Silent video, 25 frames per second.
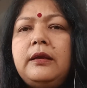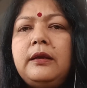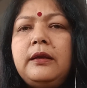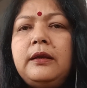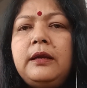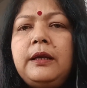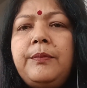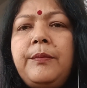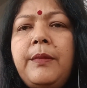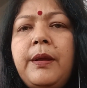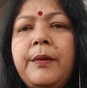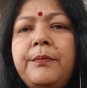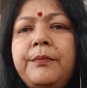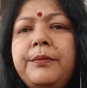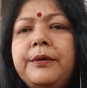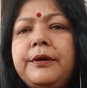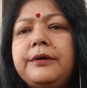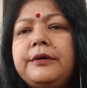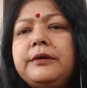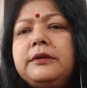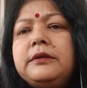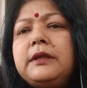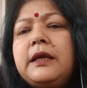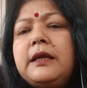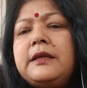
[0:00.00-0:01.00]

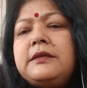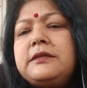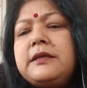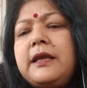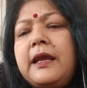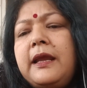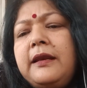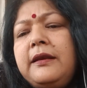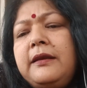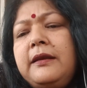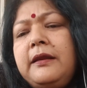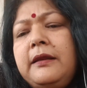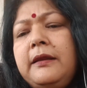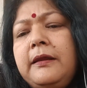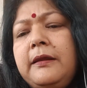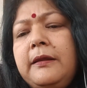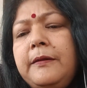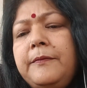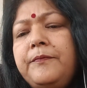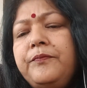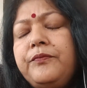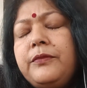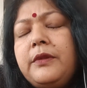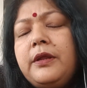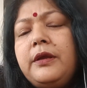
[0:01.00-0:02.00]
Remember that
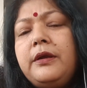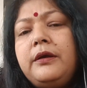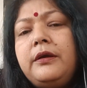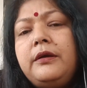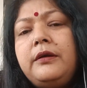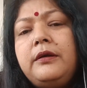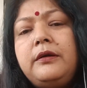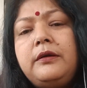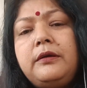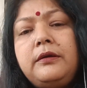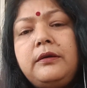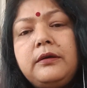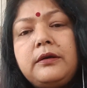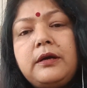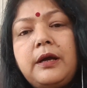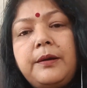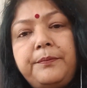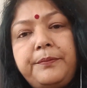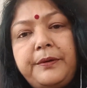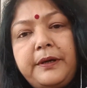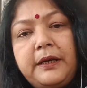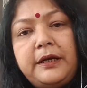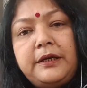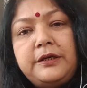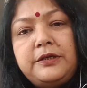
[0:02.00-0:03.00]
any
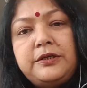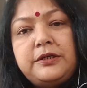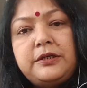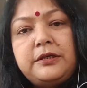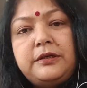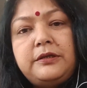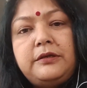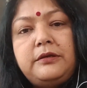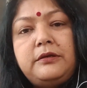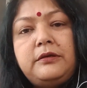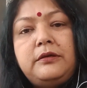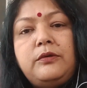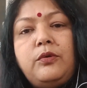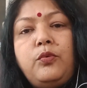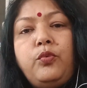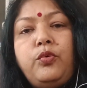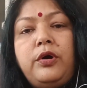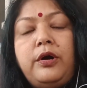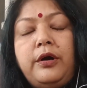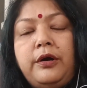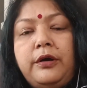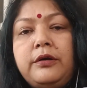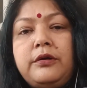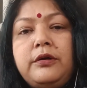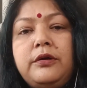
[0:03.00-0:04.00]
comprehension
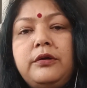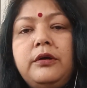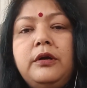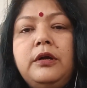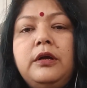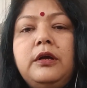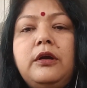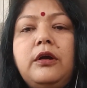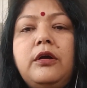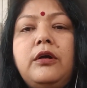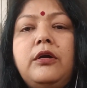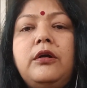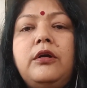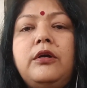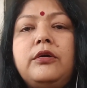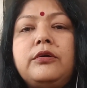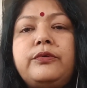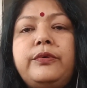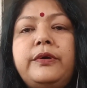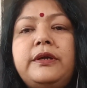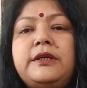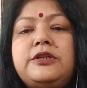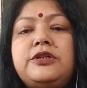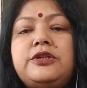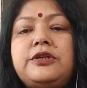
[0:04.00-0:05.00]
work or
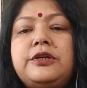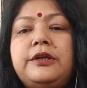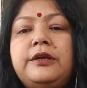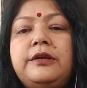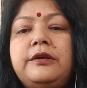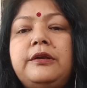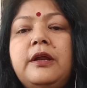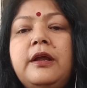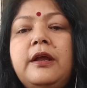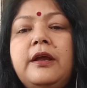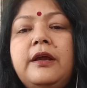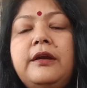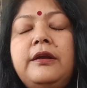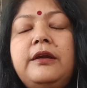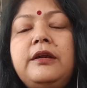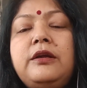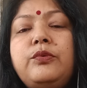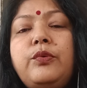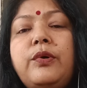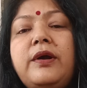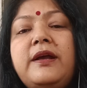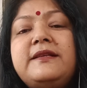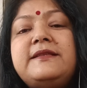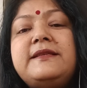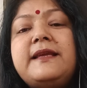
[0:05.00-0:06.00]
question
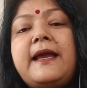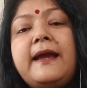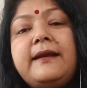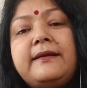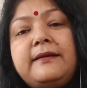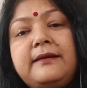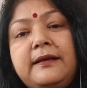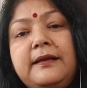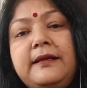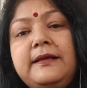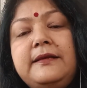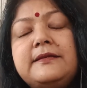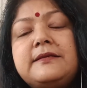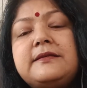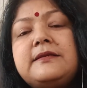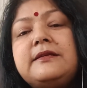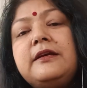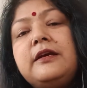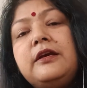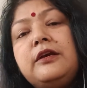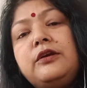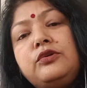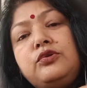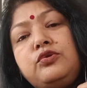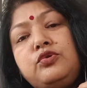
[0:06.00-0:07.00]
requires at least
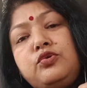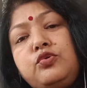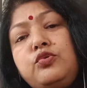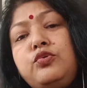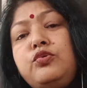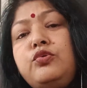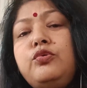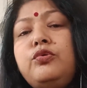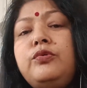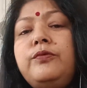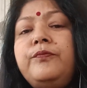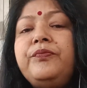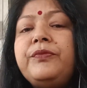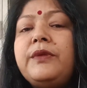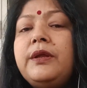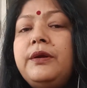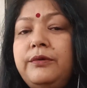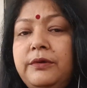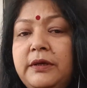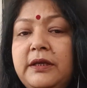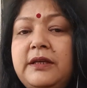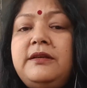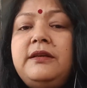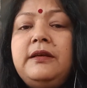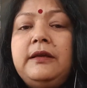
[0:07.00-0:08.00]

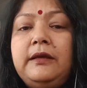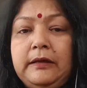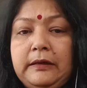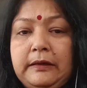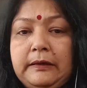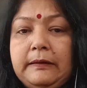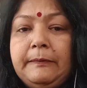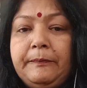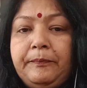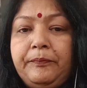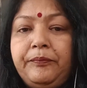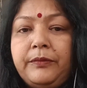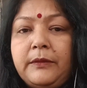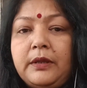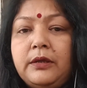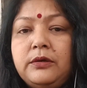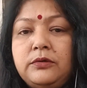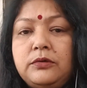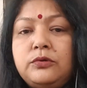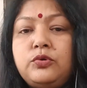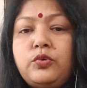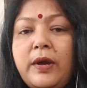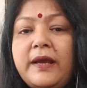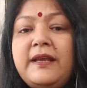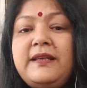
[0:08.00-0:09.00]

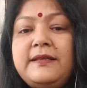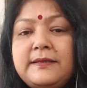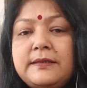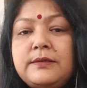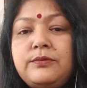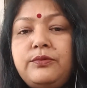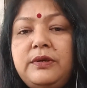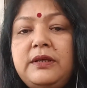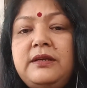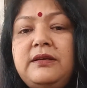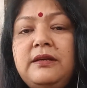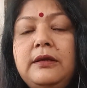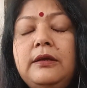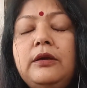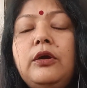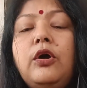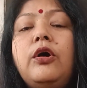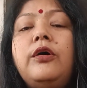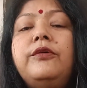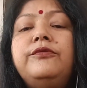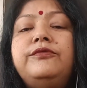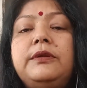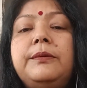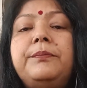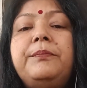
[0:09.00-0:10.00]
twice reading
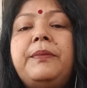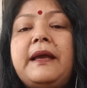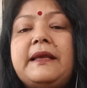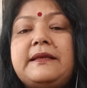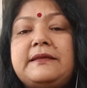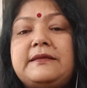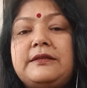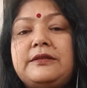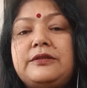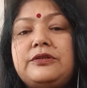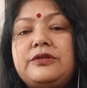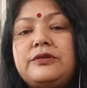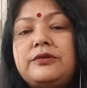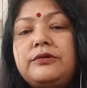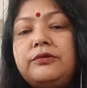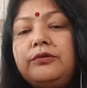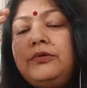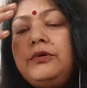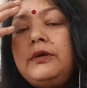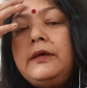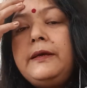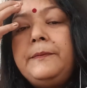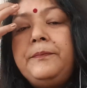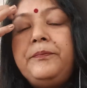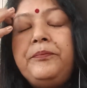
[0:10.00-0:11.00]
of the passage.
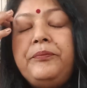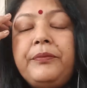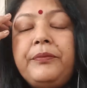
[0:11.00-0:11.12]
Okay,